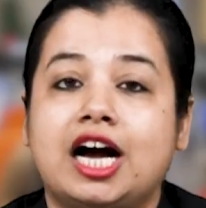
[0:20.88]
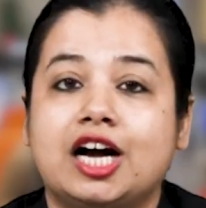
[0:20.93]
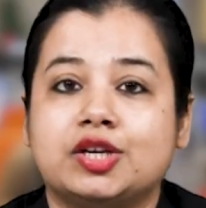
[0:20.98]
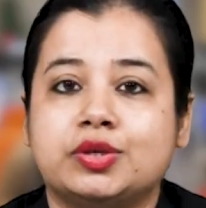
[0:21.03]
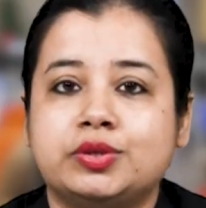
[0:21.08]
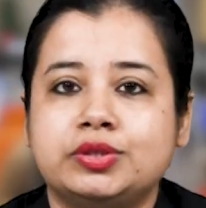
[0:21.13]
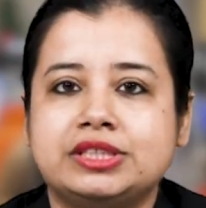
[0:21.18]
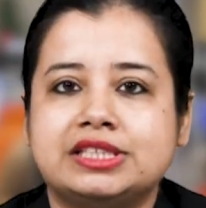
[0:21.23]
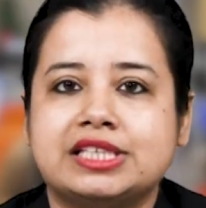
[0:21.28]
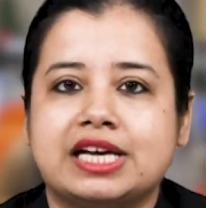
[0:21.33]
a
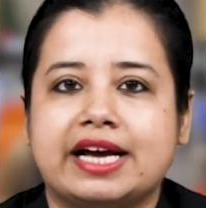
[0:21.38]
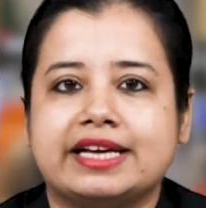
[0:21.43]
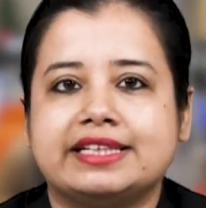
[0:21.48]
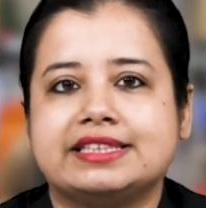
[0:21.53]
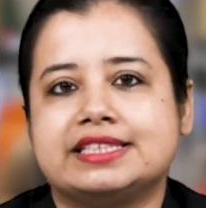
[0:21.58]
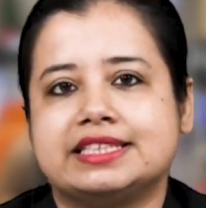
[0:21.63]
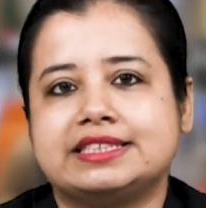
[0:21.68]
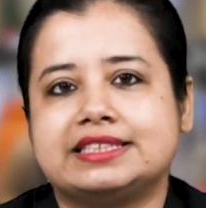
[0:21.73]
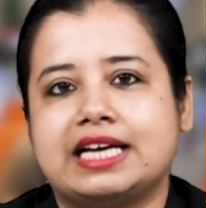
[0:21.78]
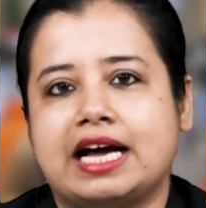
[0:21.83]
good
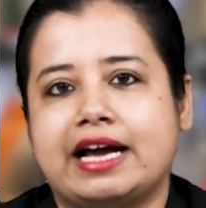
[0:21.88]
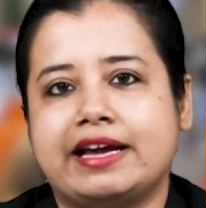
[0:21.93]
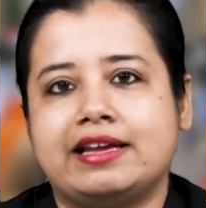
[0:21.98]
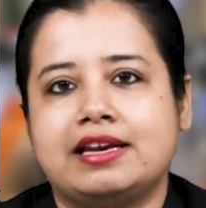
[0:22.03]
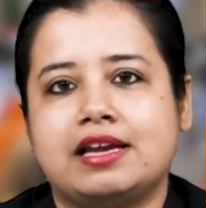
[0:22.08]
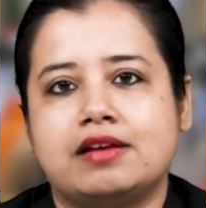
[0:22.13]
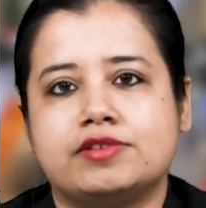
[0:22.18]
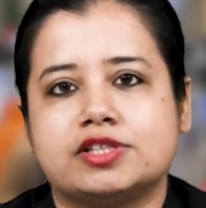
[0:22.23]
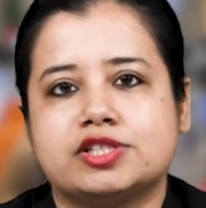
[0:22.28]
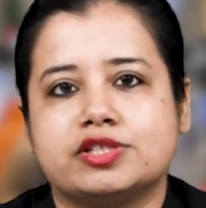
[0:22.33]
sign since
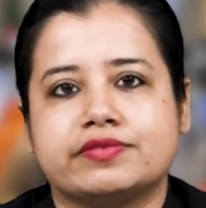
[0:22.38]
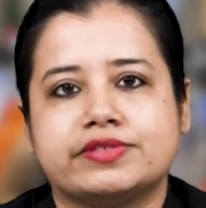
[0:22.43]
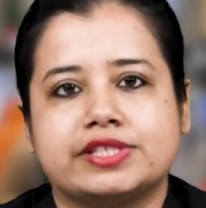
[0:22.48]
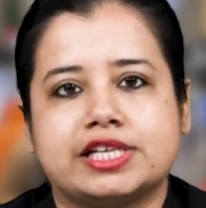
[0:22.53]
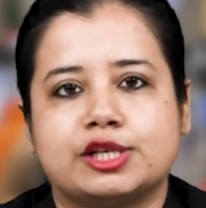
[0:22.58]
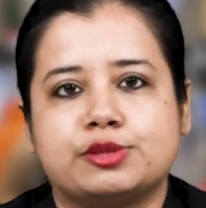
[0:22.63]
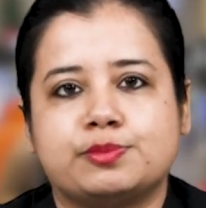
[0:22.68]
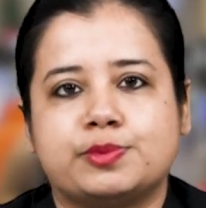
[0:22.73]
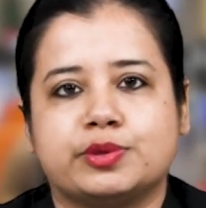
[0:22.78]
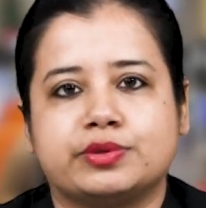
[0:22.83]
higher levels of
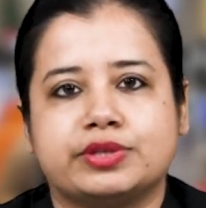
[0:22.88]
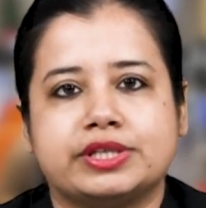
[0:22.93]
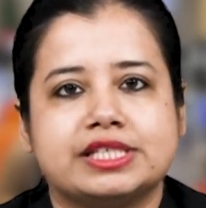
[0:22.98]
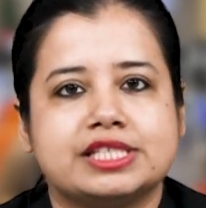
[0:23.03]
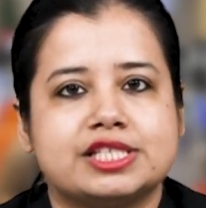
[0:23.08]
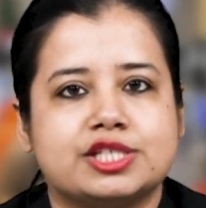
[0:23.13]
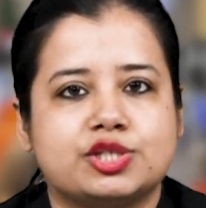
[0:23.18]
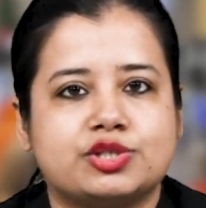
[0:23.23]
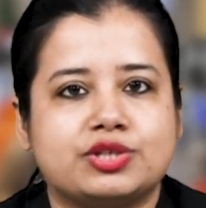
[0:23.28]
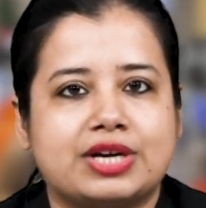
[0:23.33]
such
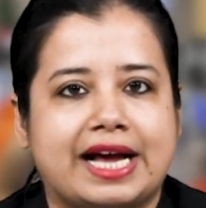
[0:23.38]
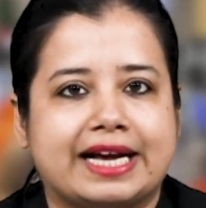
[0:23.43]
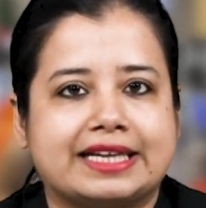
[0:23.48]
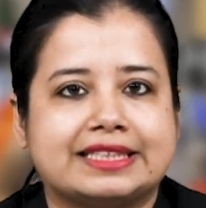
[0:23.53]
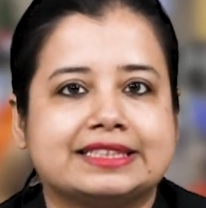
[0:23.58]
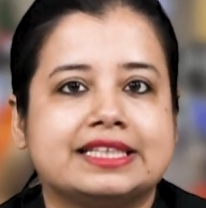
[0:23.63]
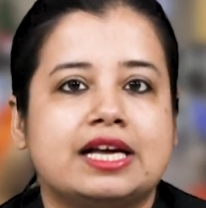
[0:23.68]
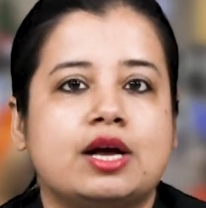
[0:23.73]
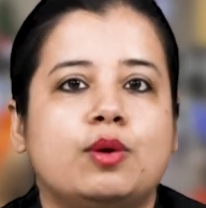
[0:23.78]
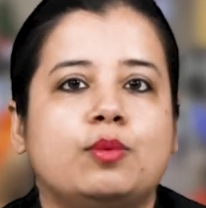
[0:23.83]
proteins
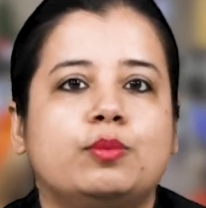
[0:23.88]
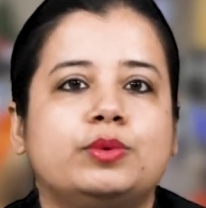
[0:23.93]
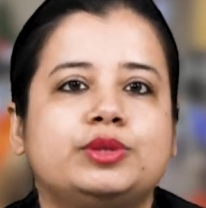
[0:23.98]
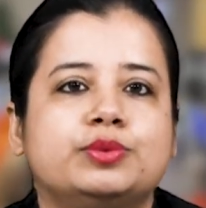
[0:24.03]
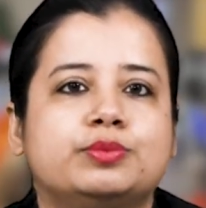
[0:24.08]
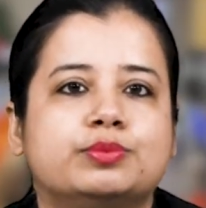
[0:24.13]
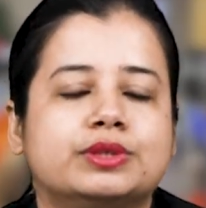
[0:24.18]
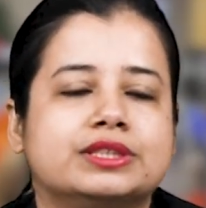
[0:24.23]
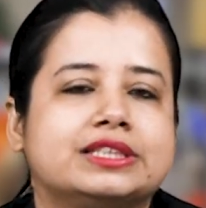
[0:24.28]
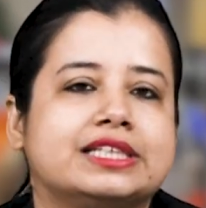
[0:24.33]
tracks
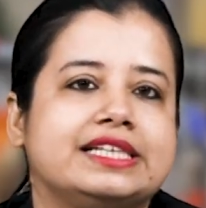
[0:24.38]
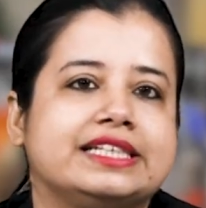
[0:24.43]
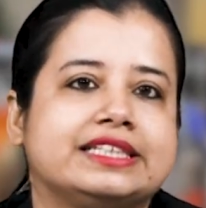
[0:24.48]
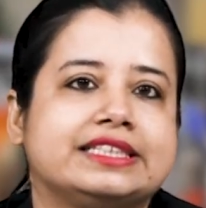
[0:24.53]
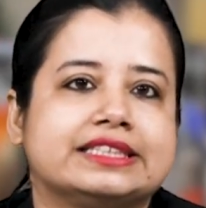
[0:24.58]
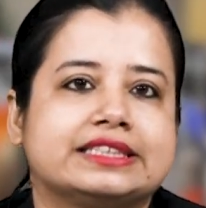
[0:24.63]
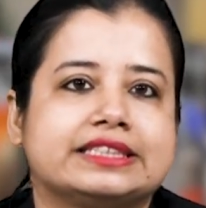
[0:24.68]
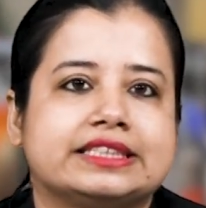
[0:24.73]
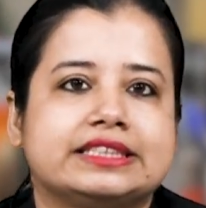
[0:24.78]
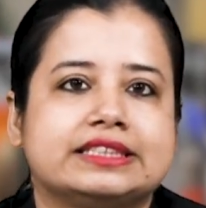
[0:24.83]
with
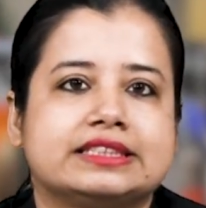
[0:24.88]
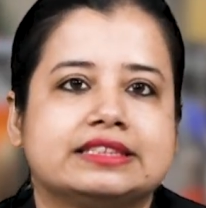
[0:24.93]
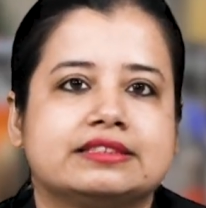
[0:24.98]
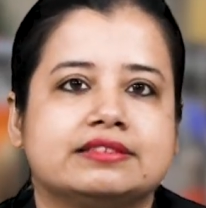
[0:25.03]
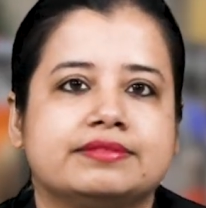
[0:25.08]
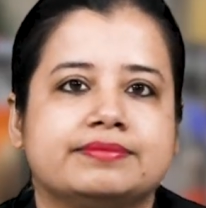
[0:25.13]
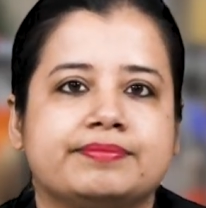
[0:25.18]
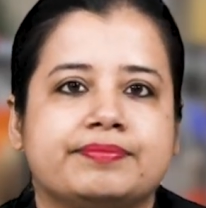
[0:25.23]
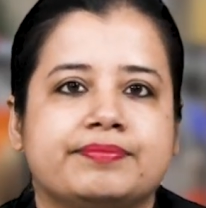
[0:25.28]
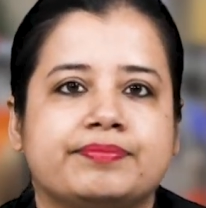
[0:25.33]
worsening
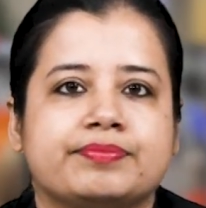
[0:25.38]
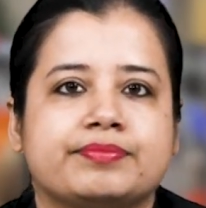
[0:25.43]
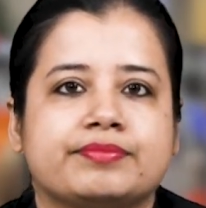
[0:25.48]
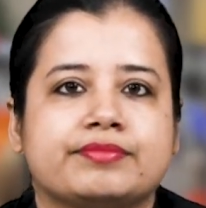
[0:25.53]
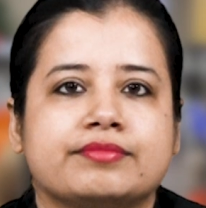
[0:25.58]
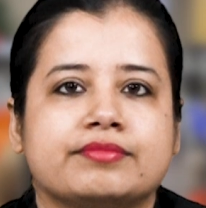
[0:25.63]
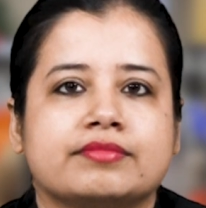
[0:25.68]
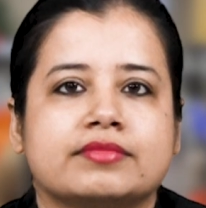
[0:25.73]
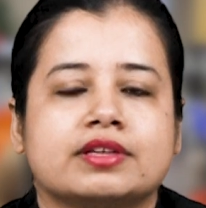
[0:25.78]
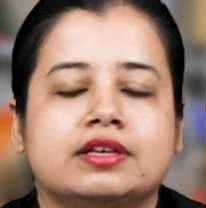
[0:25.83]
disease.
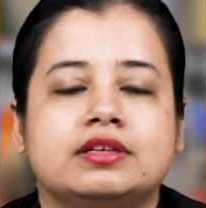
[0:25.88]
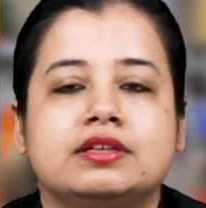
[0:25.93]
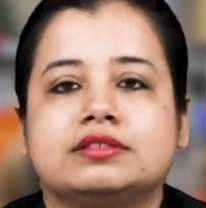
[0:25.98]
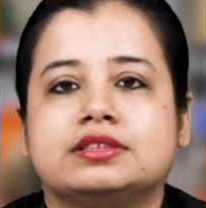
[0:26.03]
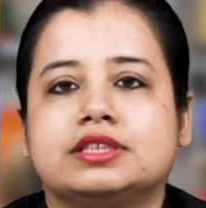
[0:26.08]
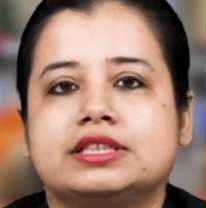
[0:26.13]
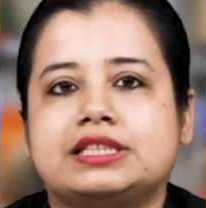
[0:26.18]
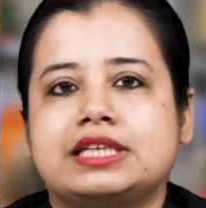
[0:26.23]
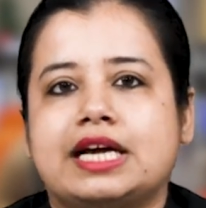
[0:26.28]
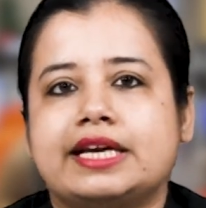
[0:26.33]

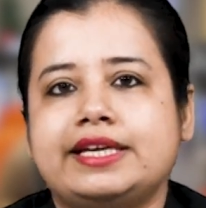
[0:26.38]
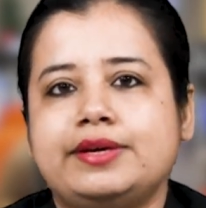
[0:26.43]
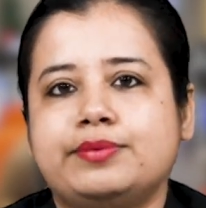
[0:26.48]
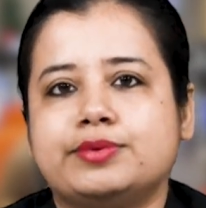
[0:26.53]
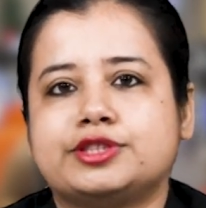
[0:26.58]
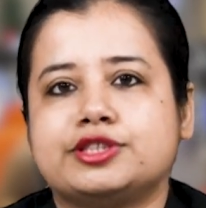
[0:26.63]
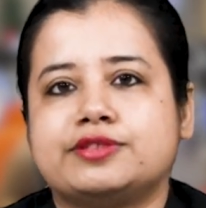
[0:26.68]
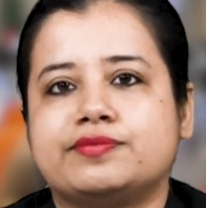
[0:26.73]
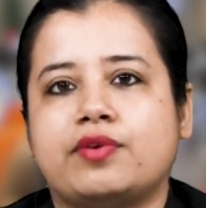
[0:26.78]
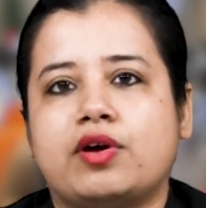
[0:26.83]
The study,
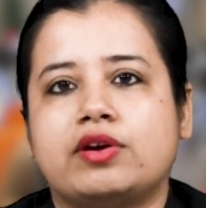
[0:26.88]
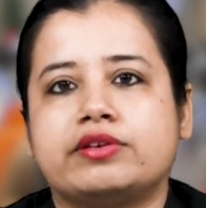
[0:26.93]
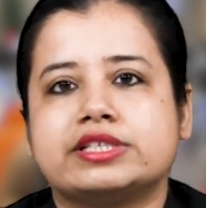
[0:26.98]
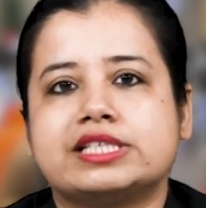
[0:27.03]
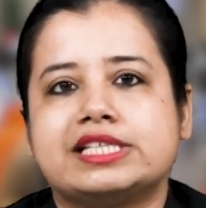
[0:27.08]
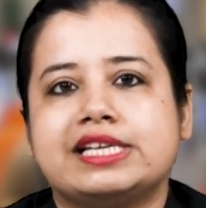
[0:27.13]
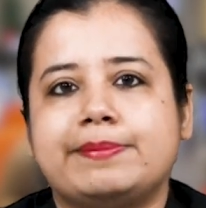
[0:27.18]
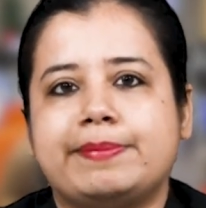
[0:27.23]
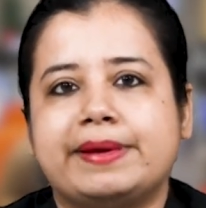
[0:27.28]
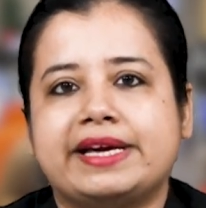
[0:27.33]
which involved a
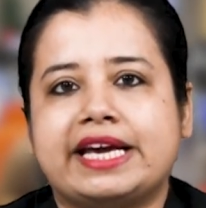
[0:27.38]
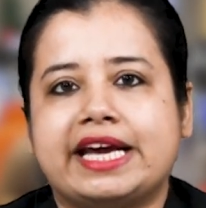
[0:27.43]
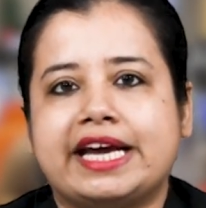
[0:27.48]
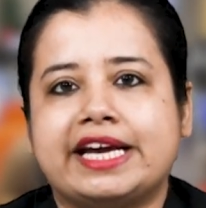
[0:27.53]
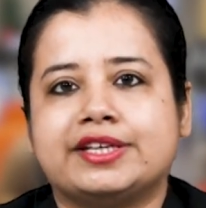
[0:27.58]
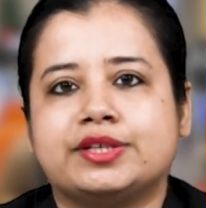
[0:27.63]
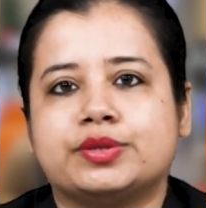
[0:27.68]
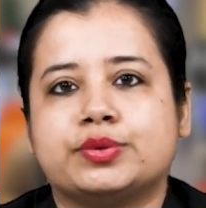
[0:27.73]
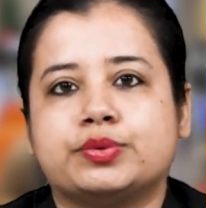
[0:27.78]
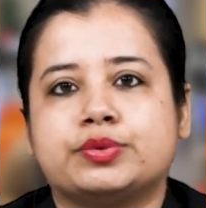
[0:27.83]
sleeping
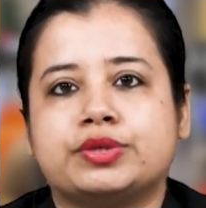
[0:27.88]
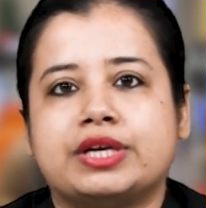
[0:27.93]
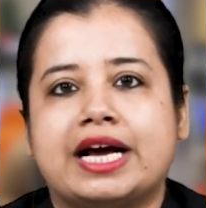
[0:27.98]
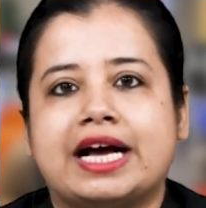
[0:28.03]
aid known